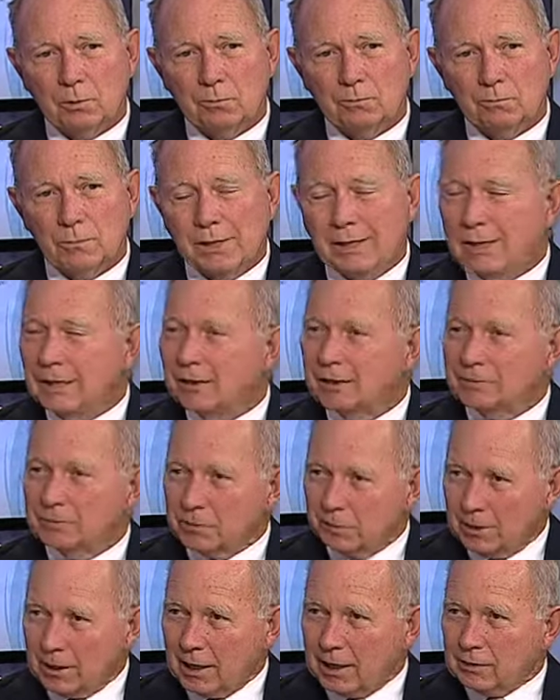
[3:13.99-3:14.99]
meeting of
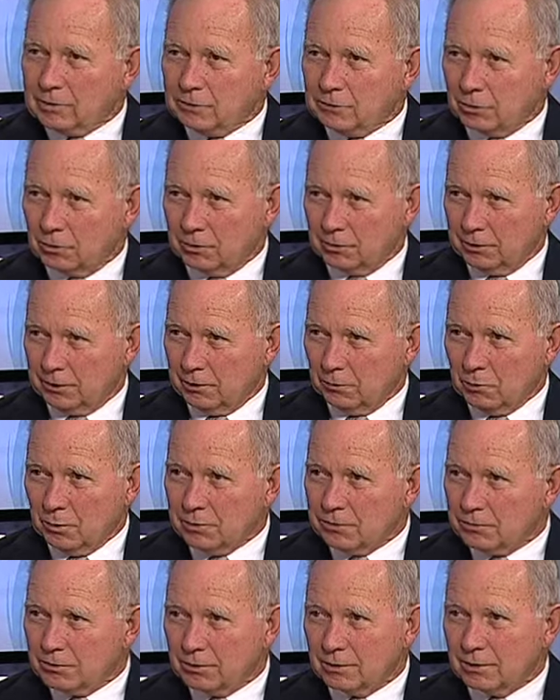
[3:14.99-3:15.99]
the council that
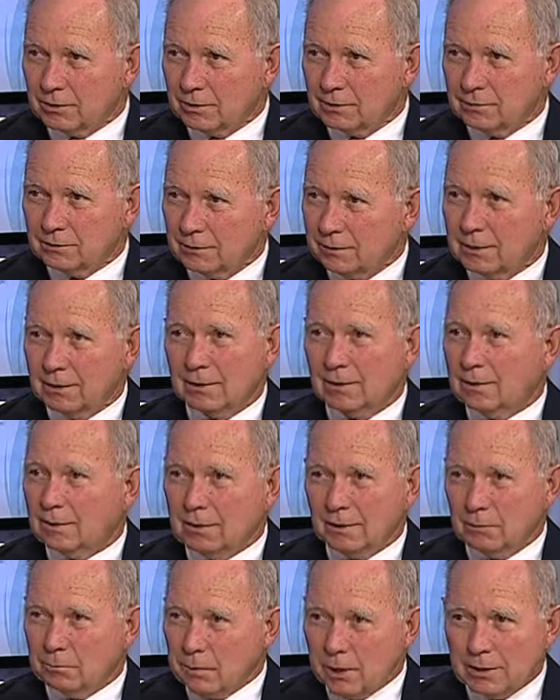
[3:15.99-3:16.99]
wasn't a
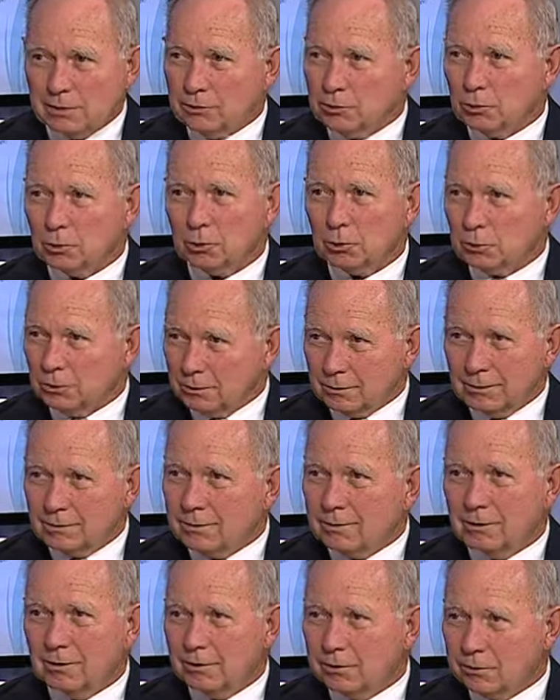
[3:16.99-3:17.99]
major
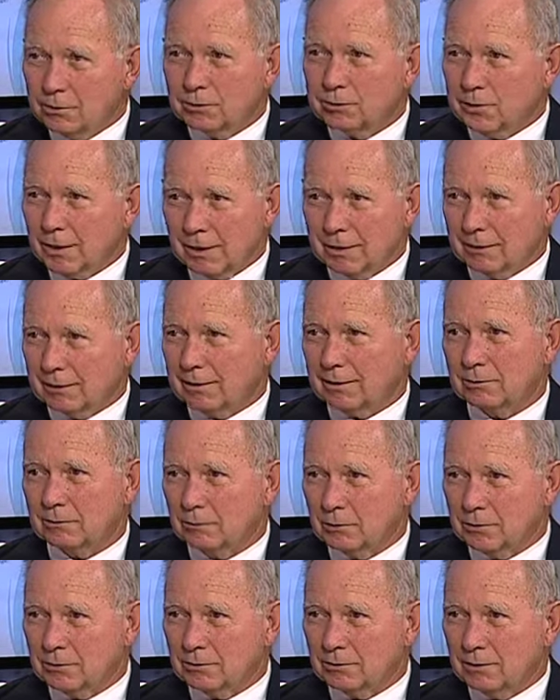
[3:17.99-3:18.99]

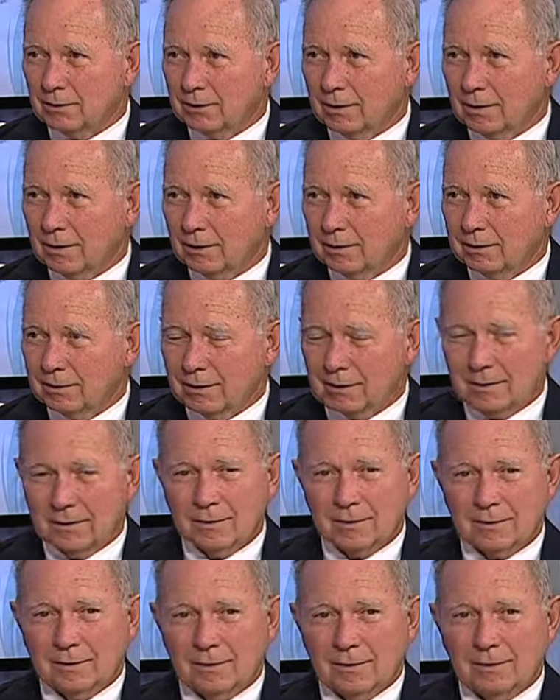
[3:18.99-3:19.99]
undertaking with,
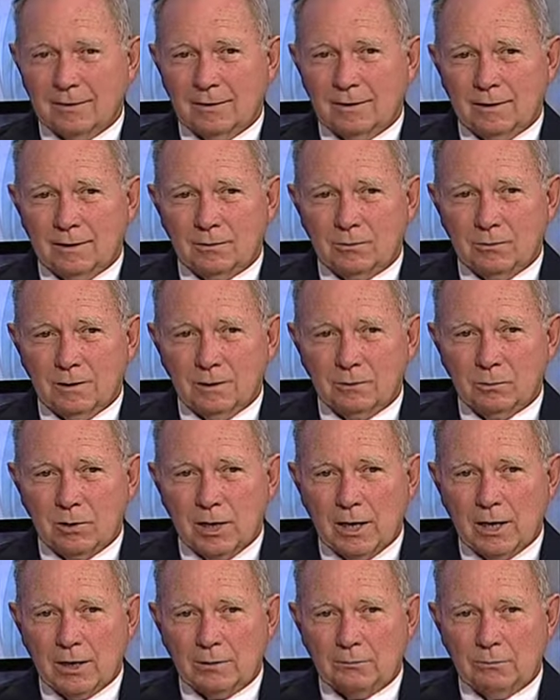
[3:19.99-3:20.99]
and
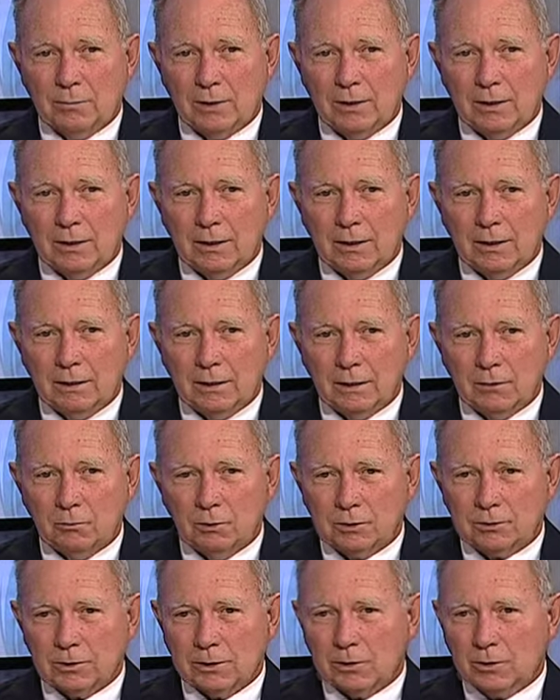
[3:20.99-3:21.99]
we had many
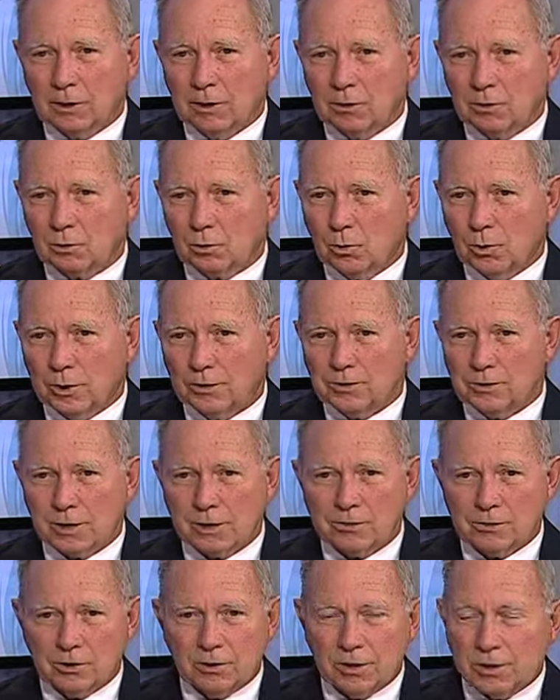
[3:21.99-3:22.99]
what they called
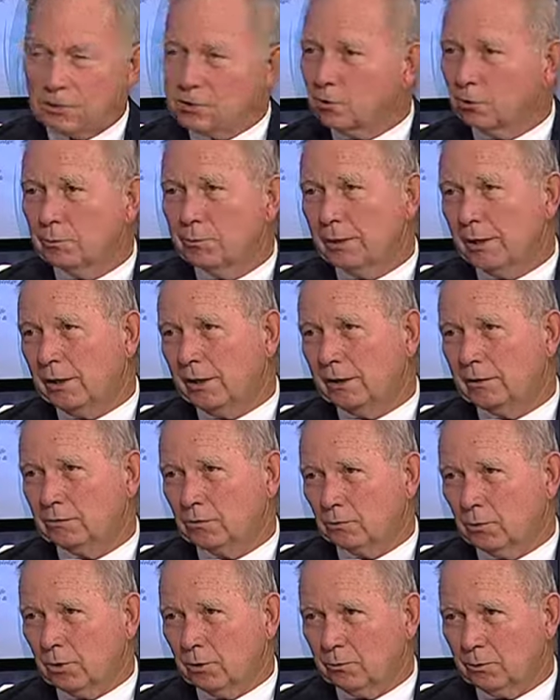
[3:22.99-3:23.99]
quasi-judicial
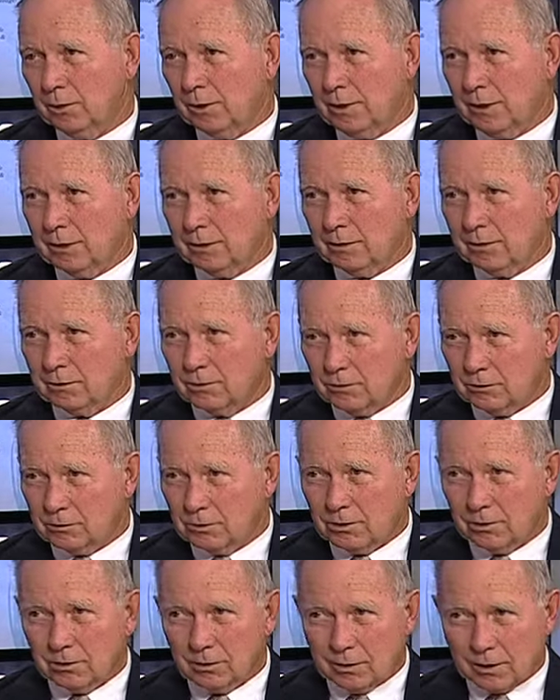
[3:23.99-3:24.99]
meetings where we had to
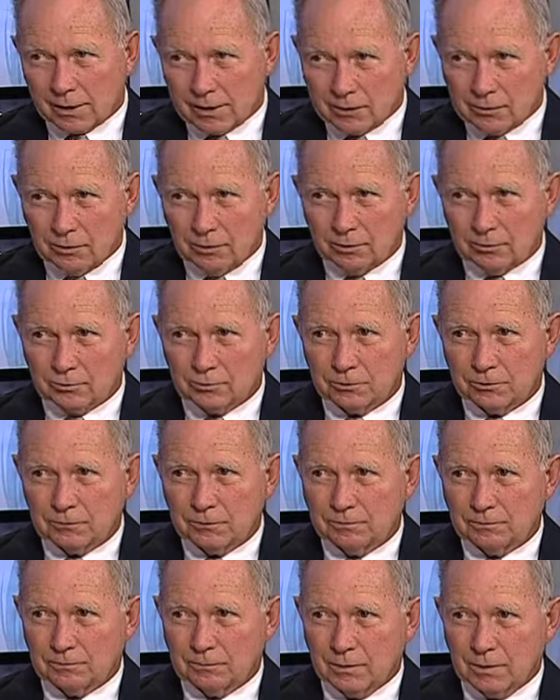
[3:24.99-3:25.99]
consider land use,
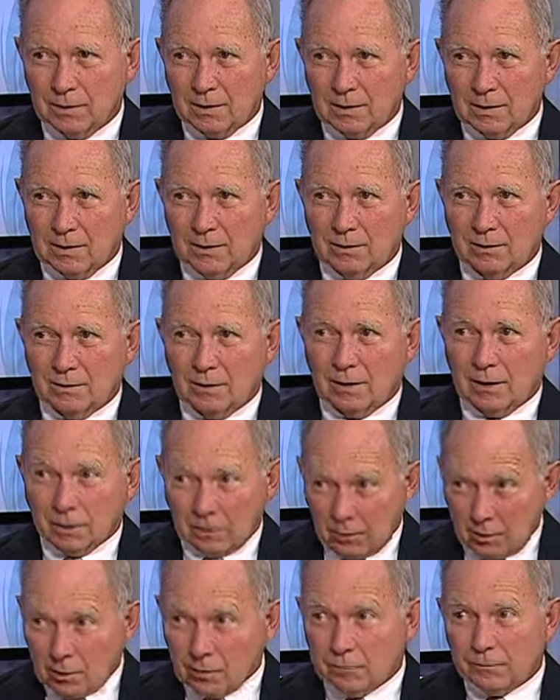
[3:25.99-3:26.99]
and
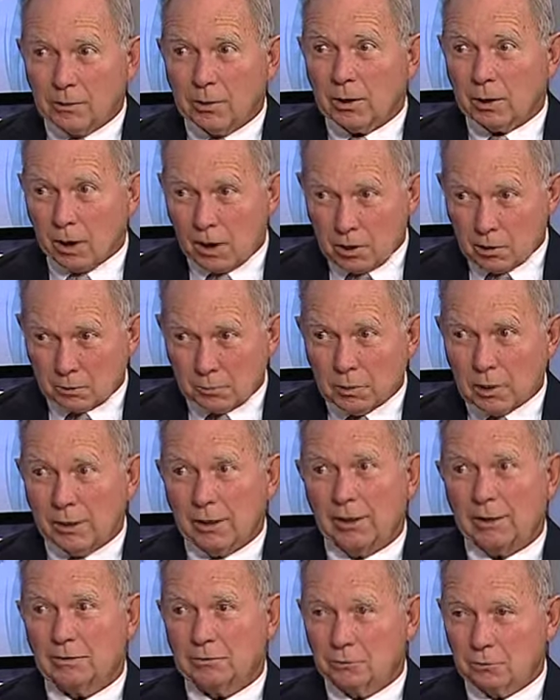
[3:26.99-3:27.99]
very long
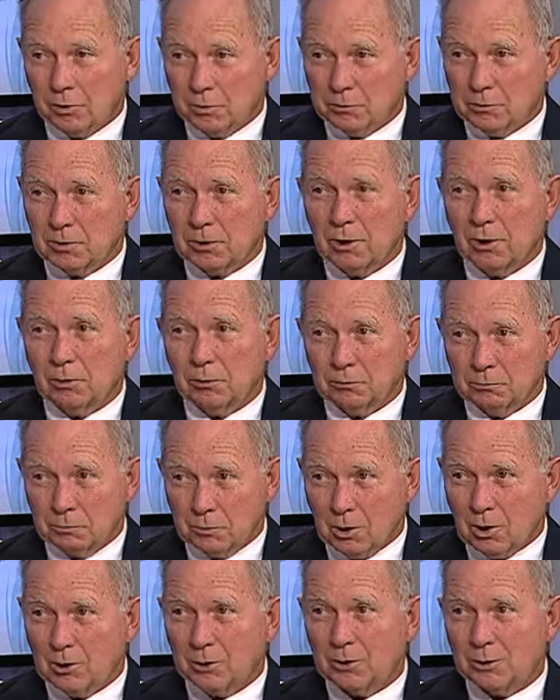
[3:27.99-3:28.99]
meetings. We would go
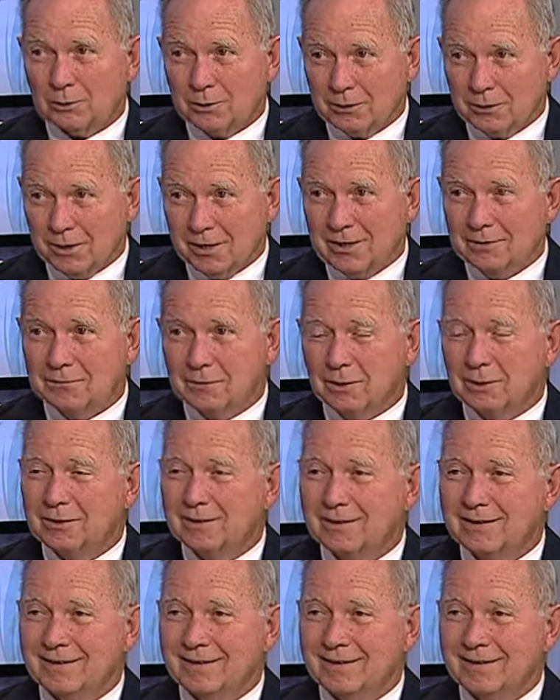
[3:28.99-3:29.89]
long into the evening